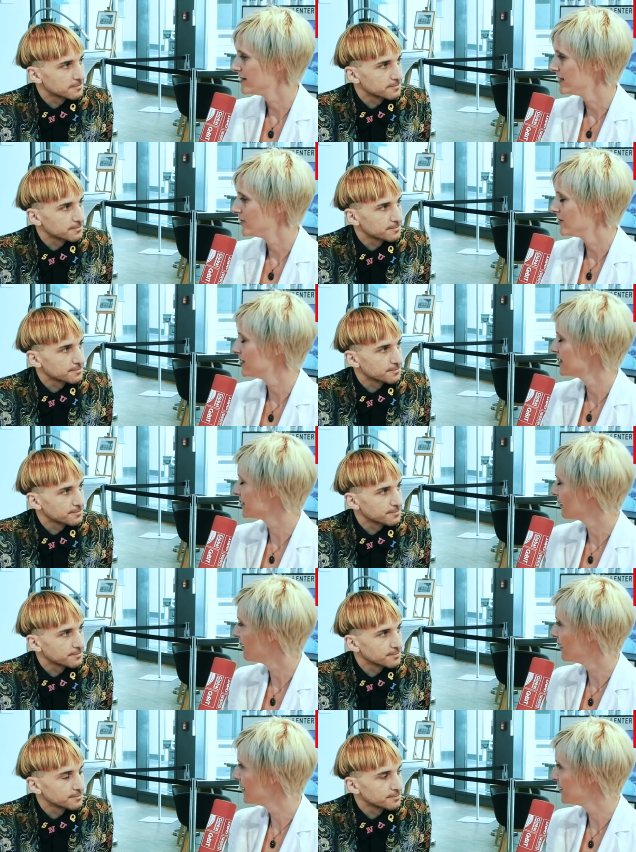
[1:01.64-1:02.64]
Speaker 1: did you
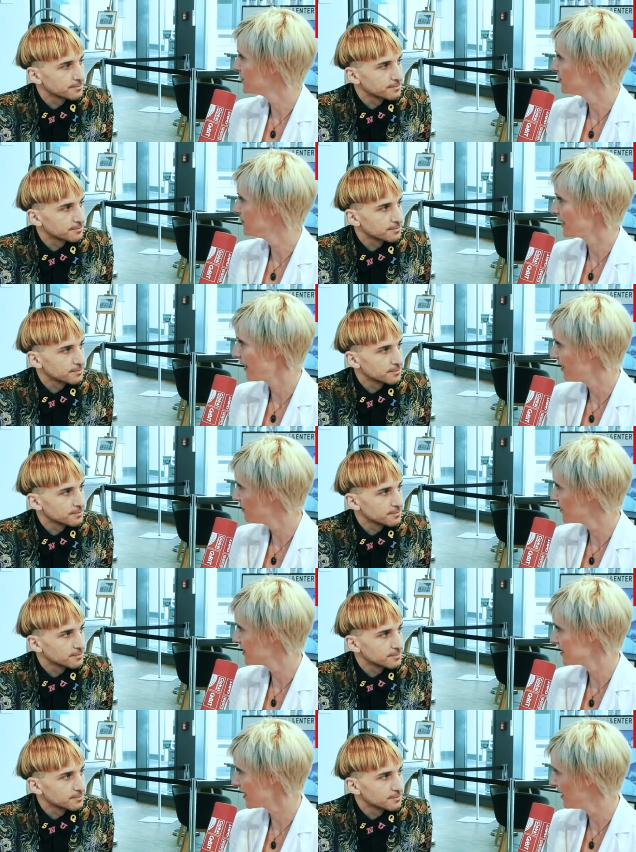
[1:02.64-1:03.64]
decide to become
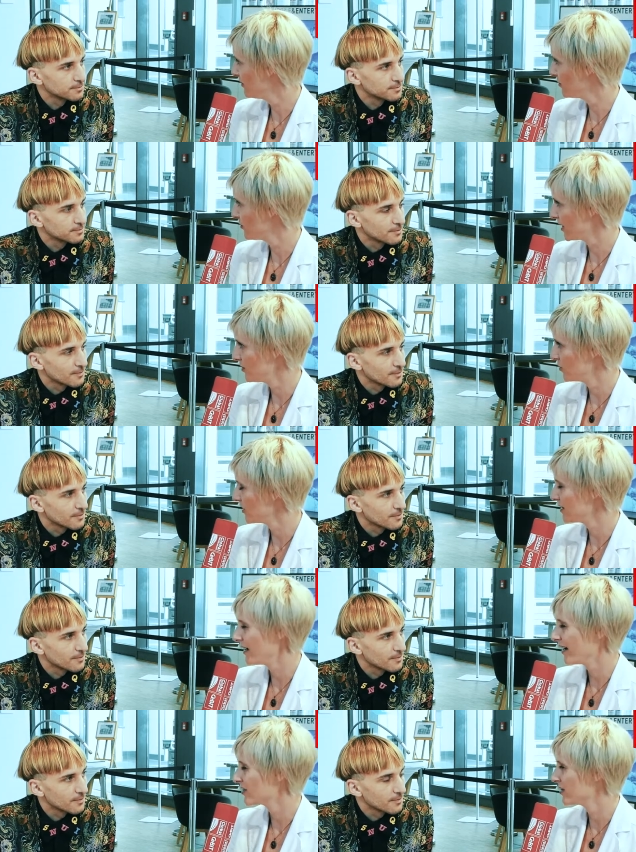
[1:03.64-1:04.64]
a cyborg and
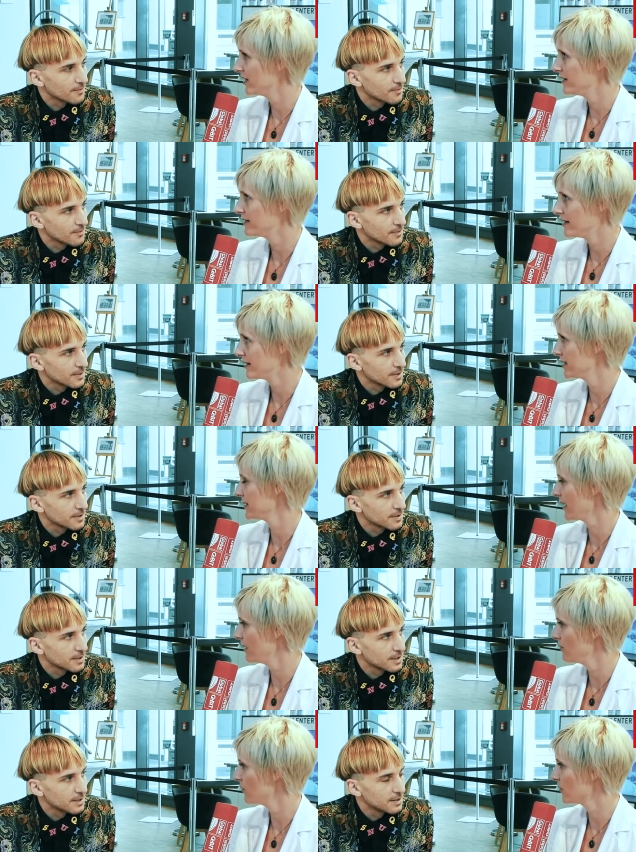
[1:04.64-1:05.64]
what actually does
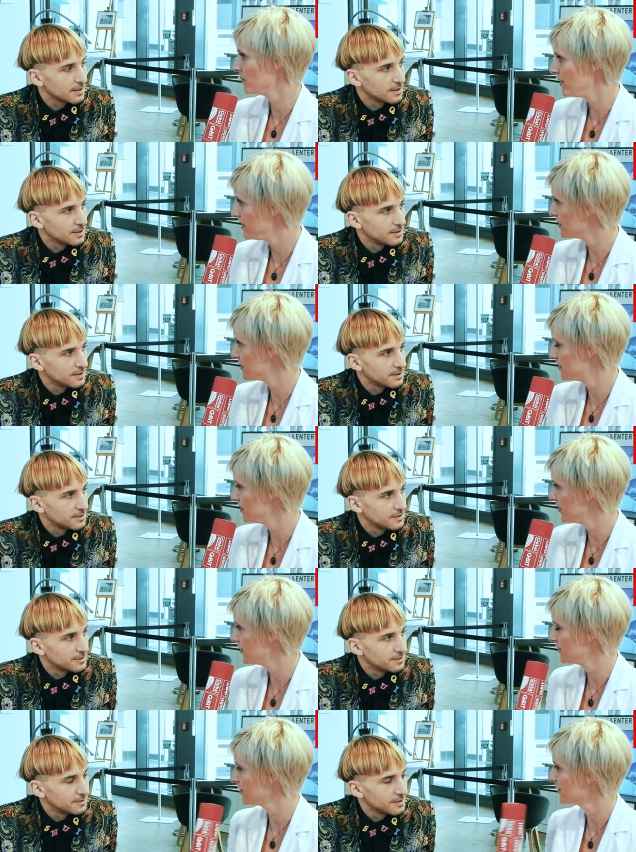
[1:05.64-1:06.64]
cyborg means to
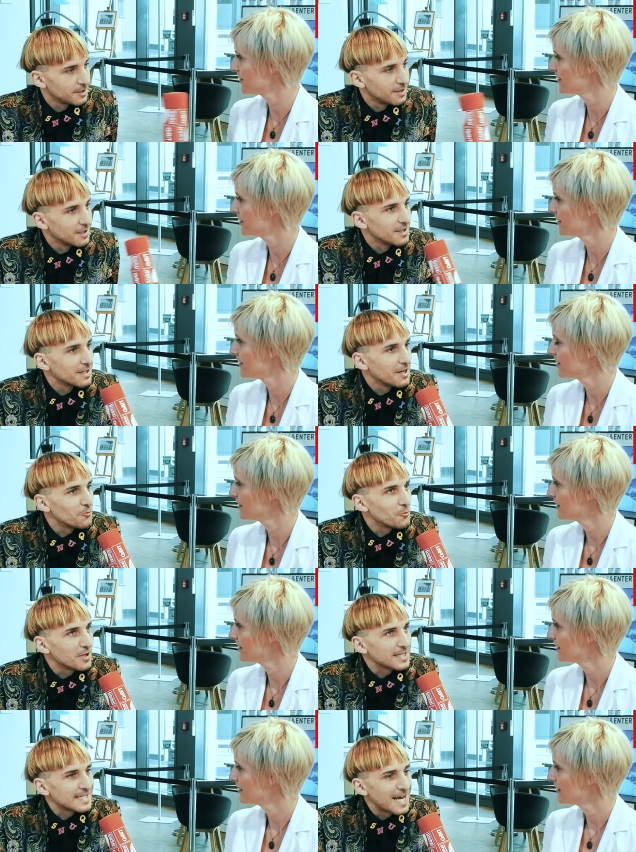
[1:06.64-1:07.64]
you?
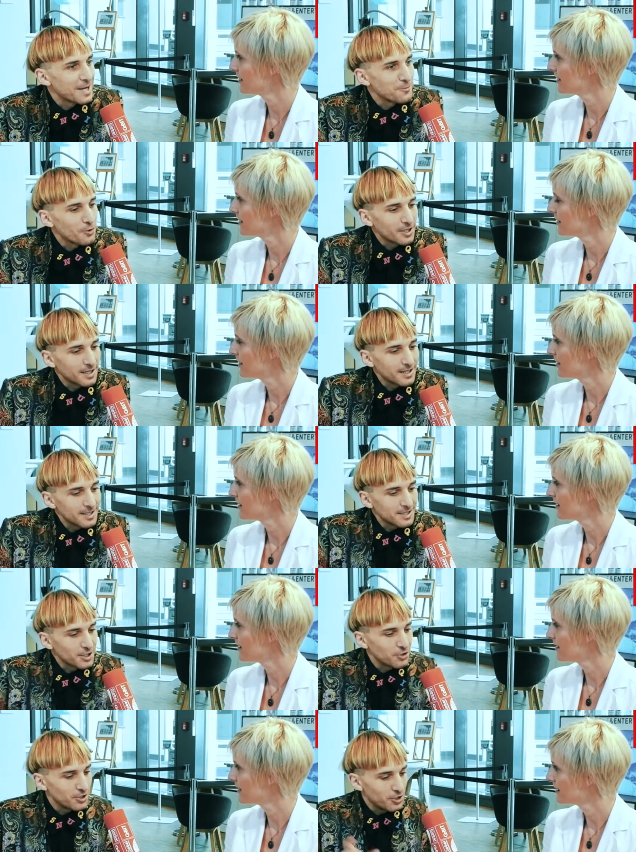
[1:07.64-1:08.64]
Speaker 2: Well, cyborg is
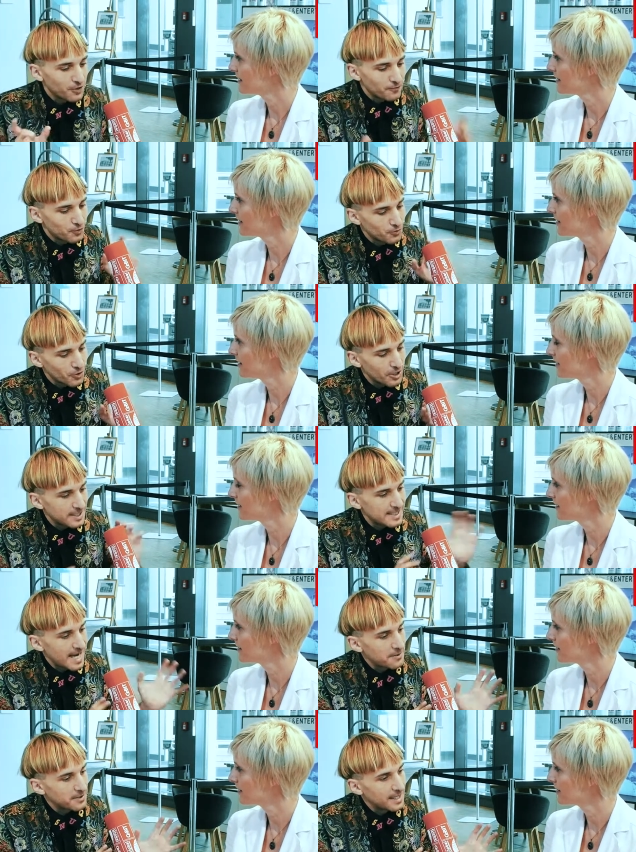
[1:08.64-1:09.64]
the union of two words,
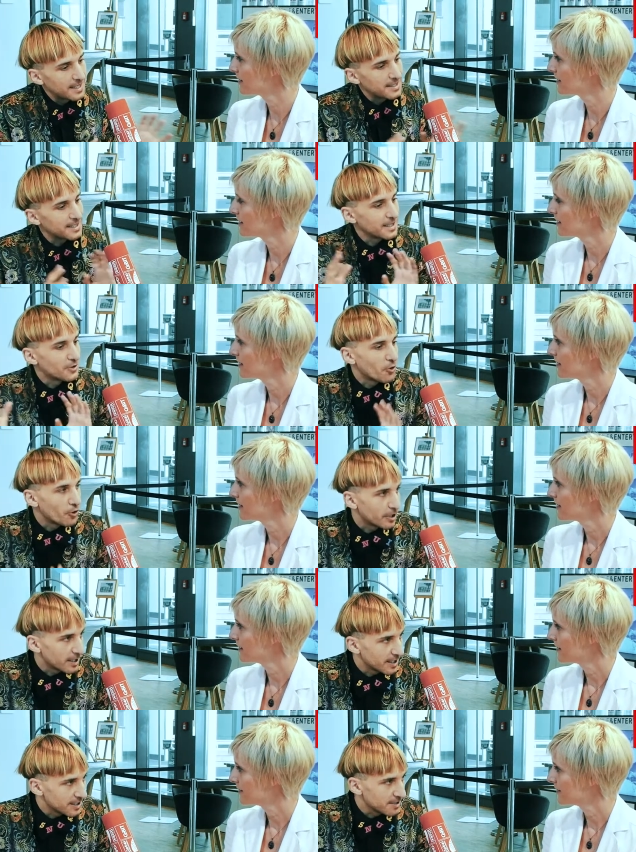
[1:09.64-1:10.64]
cybernetics and
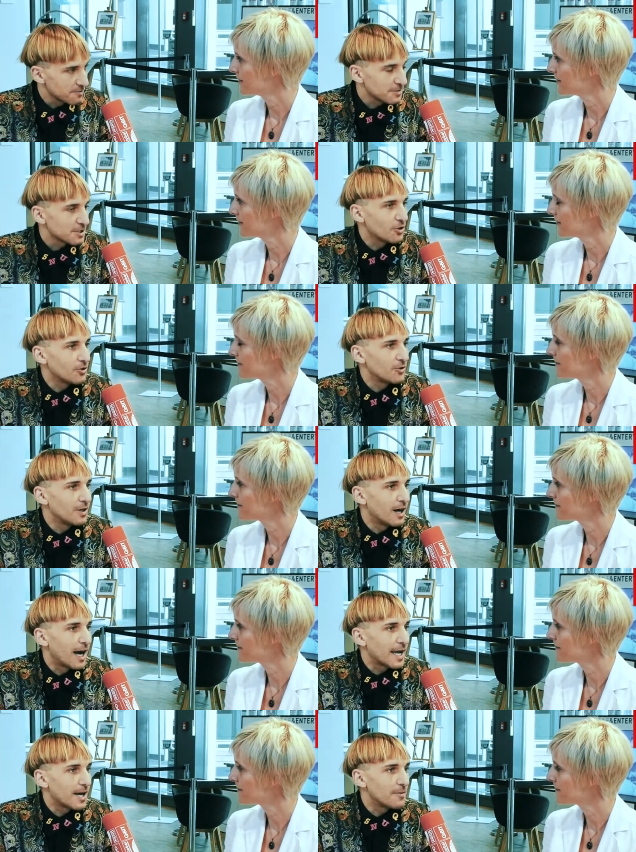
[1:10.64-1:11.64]
organism. So
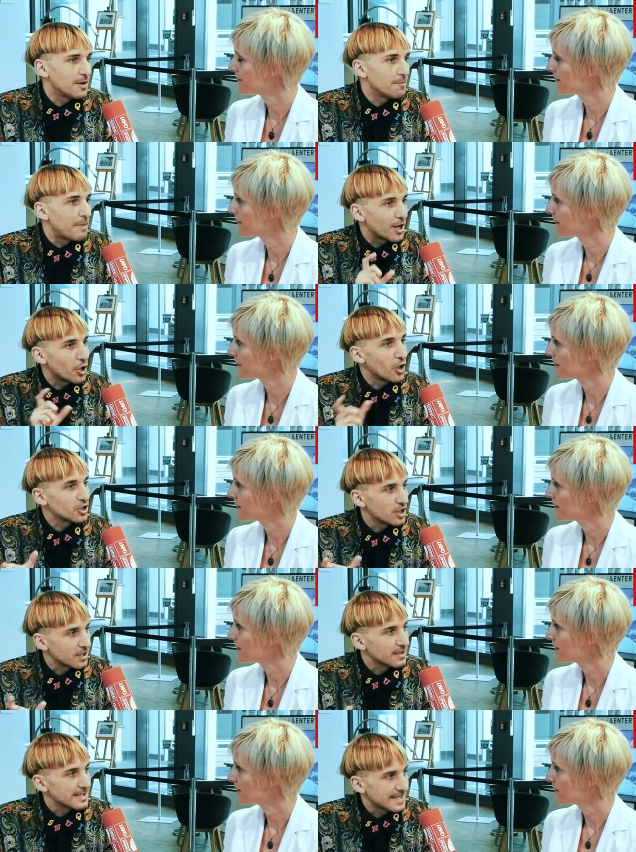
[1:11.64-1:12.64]
I am a
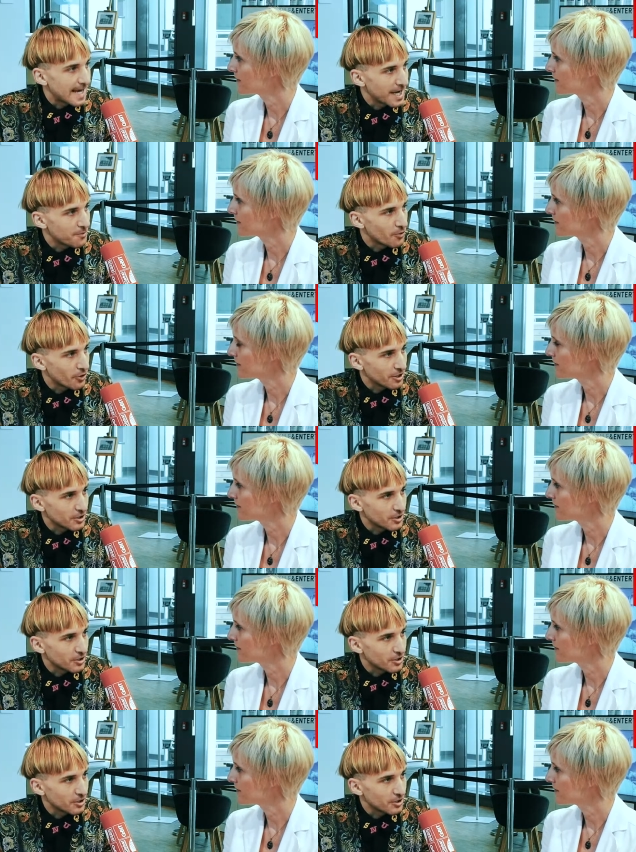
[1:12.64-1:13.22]
biological cyborg